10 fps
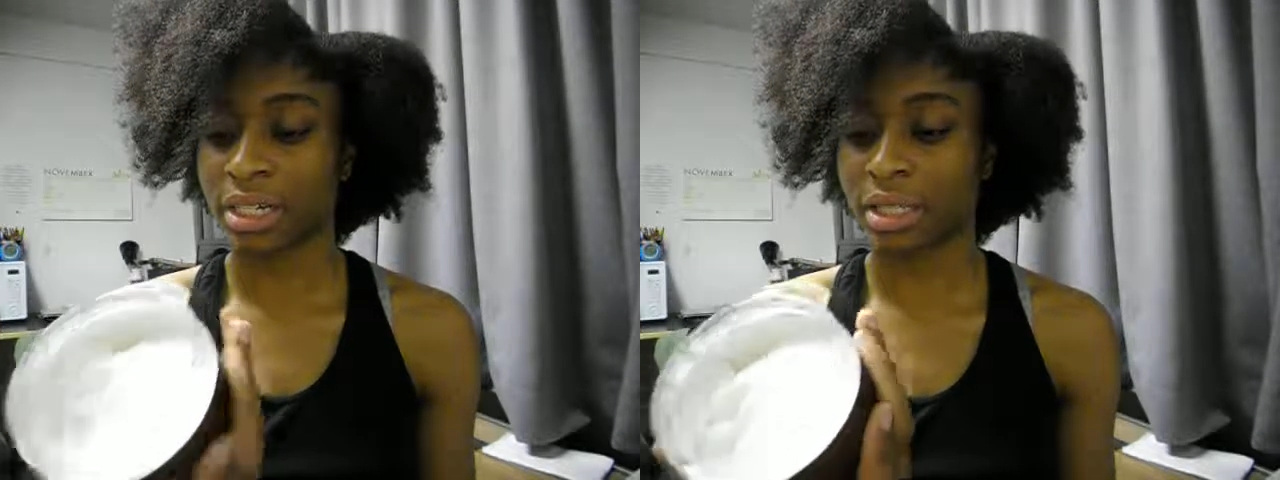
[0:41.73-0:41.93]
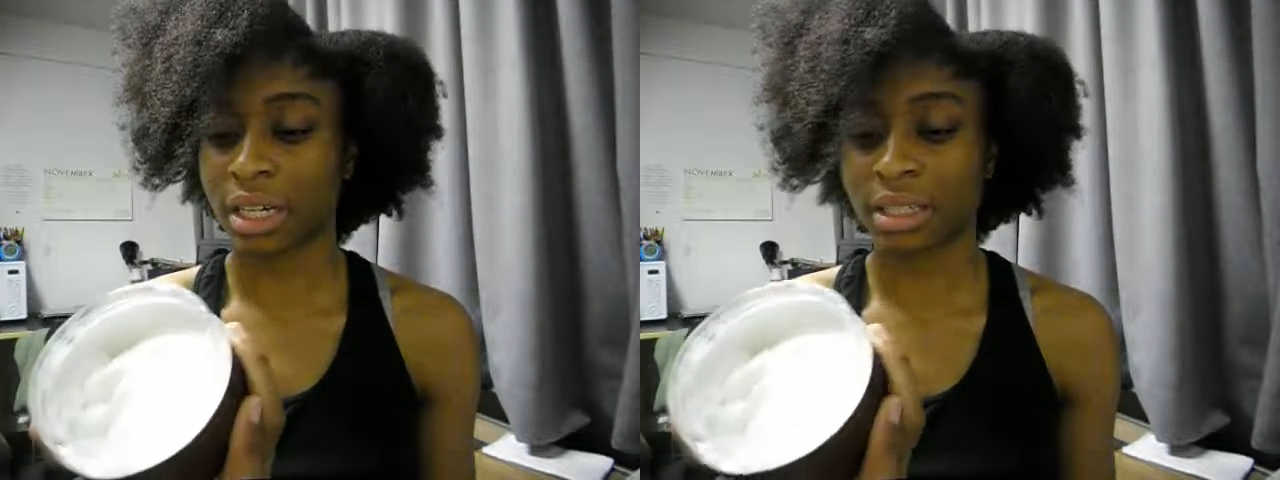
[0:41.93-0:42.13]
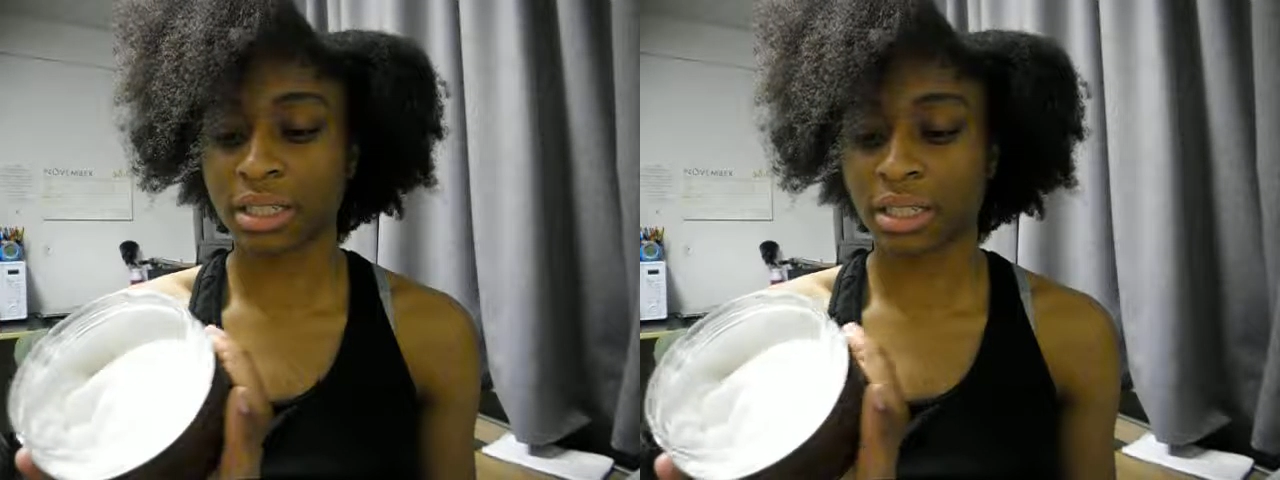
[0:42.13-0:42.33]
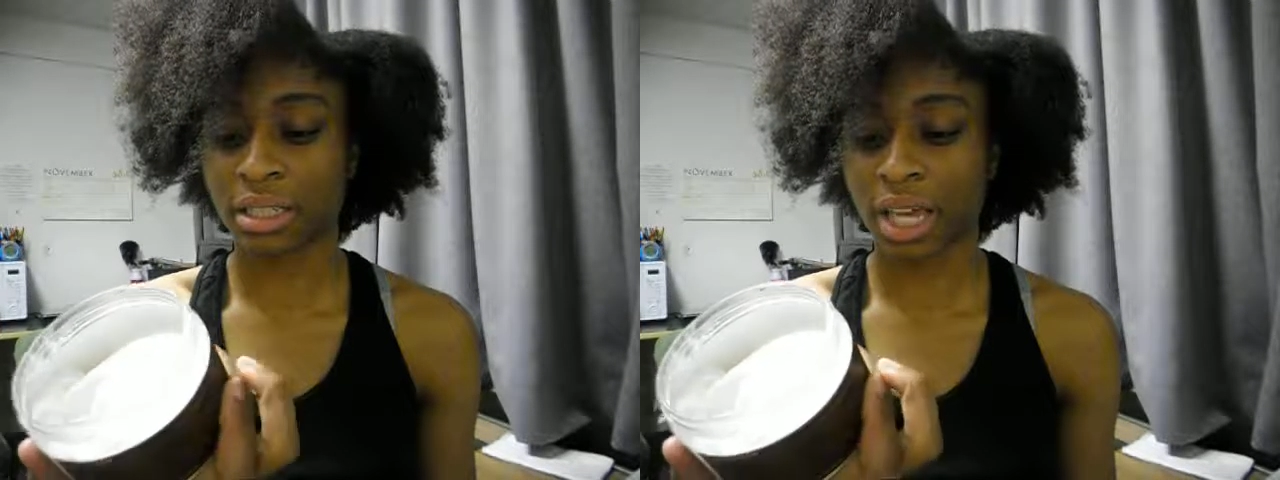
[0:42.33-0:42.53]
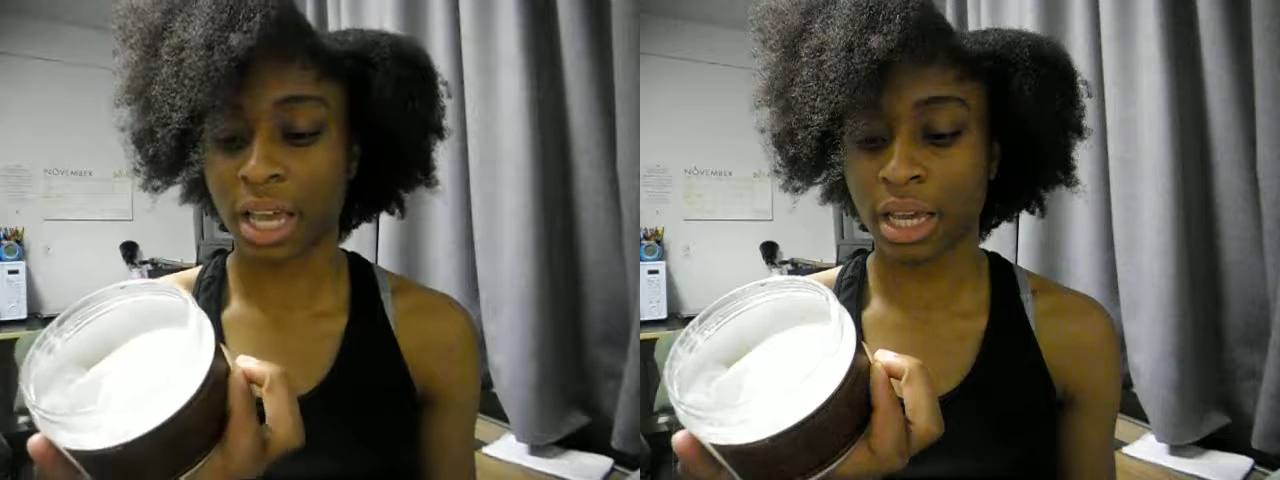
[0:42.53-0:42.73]
does
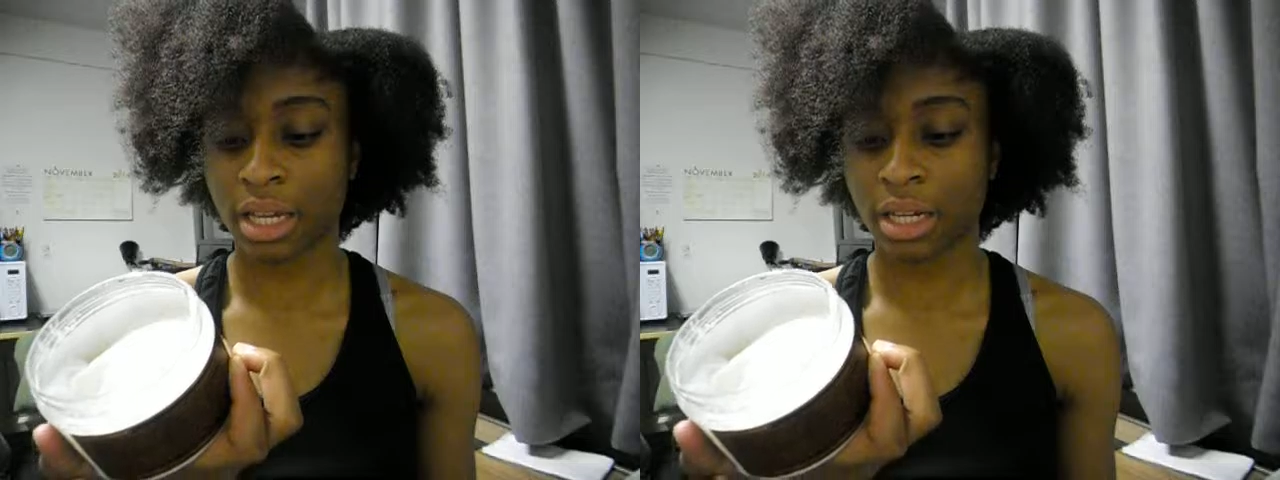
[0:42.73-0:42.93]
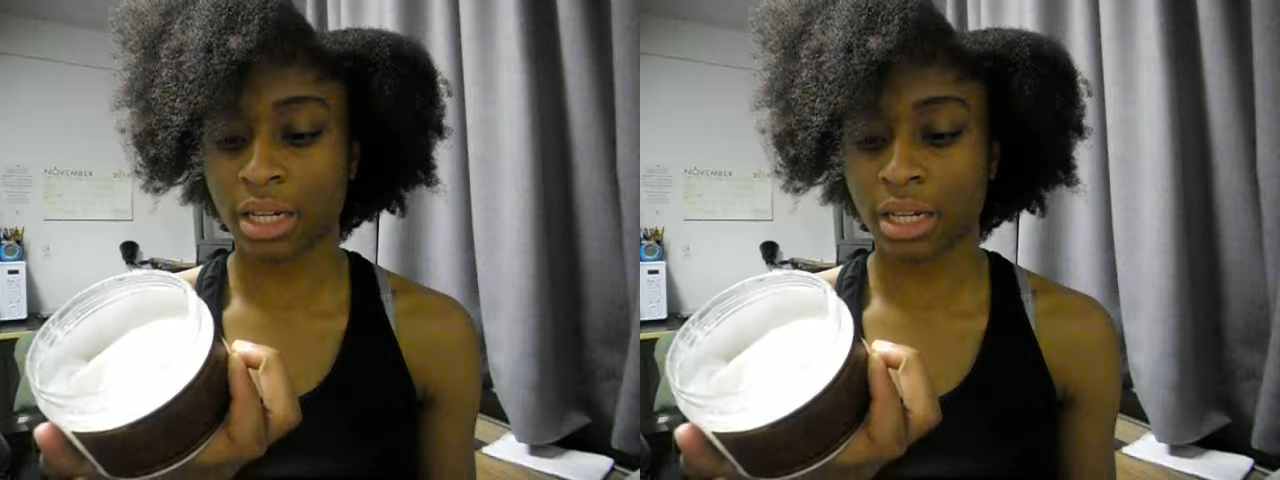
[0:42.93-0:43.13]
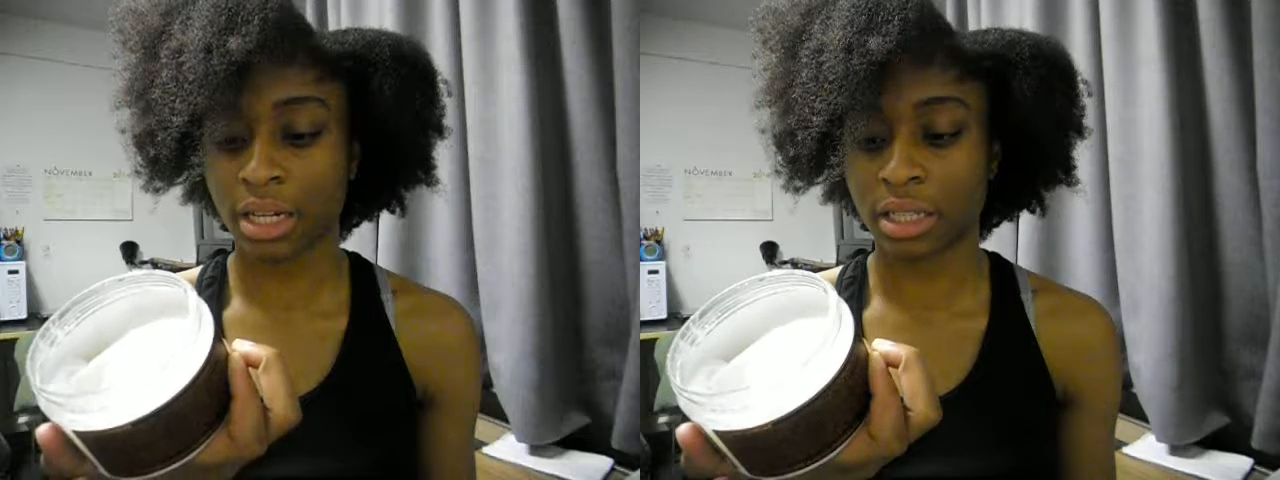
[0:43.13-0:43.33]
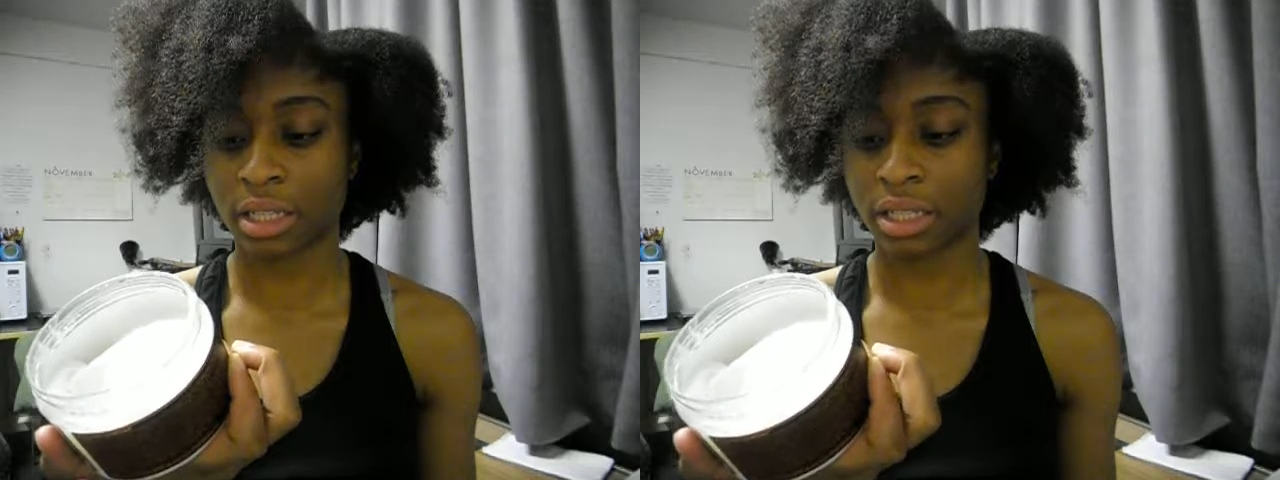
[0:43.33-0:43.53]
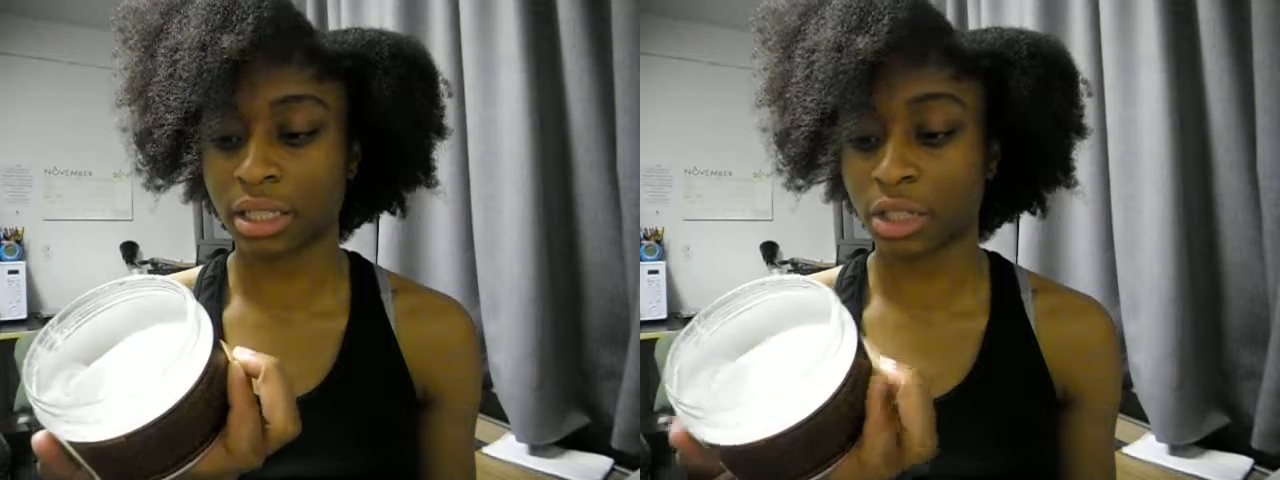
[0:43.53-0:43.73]
contain
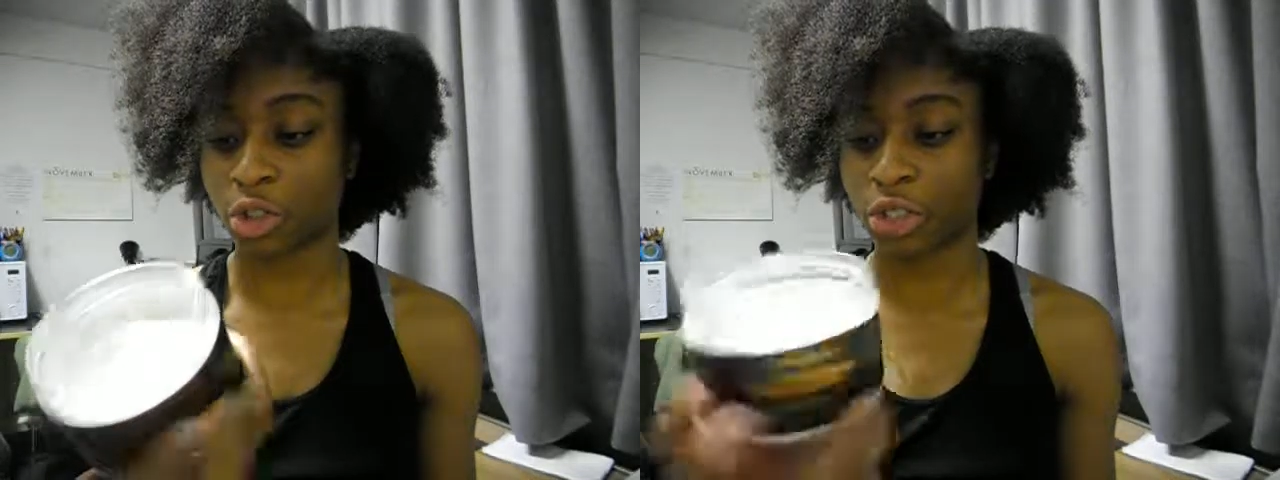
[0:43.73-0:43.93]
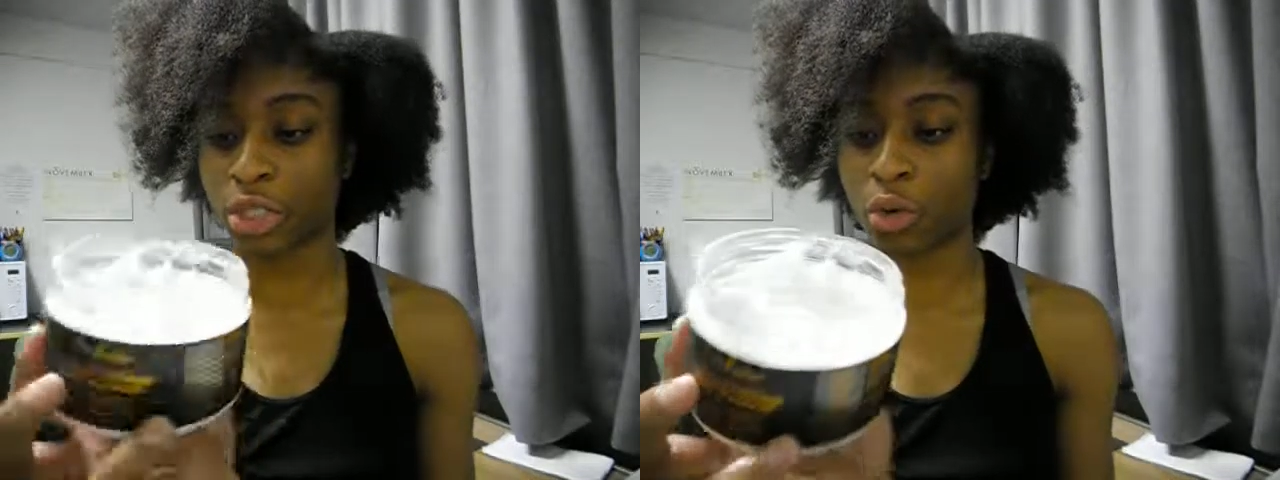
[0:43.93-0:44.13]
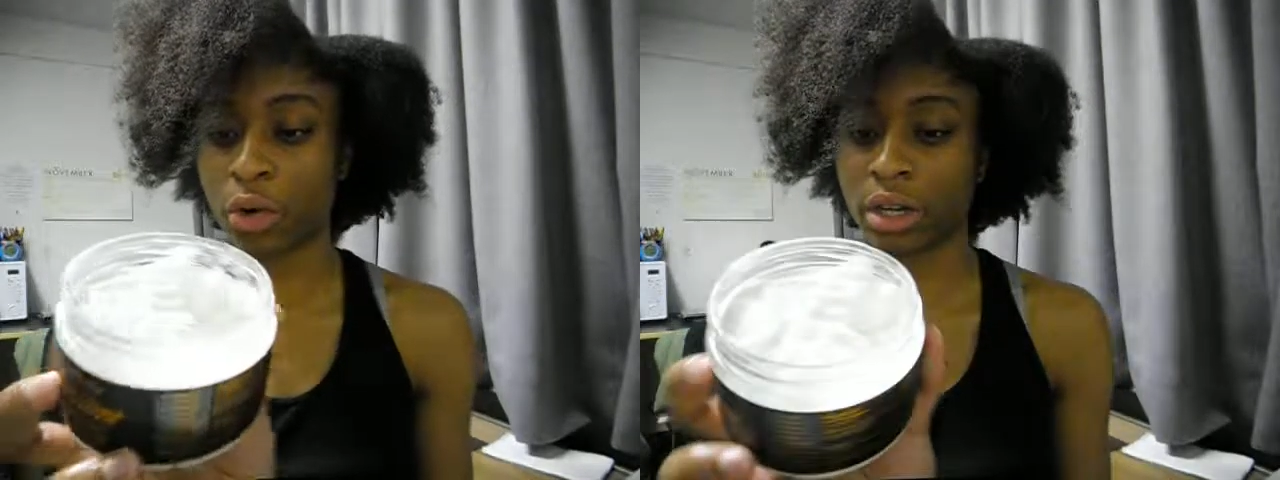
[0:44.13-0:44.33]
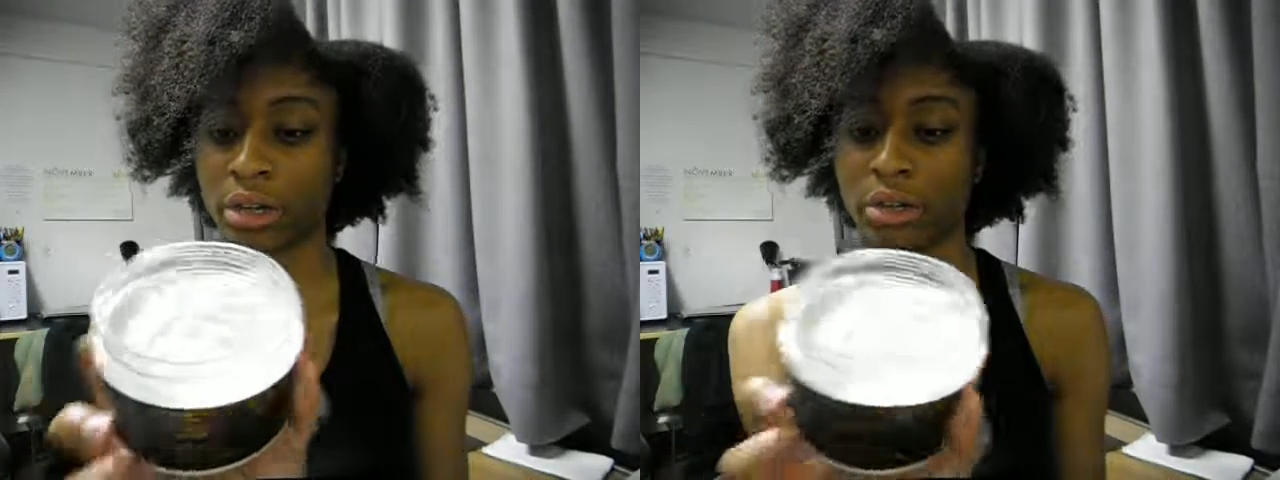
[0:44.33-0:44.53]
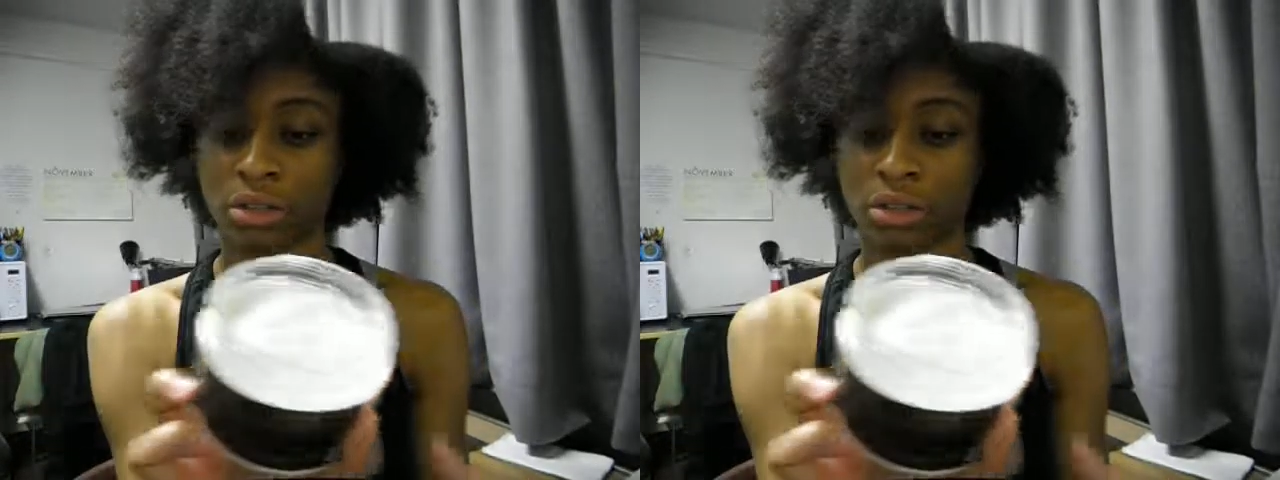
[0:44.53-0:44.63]
tea tree oil.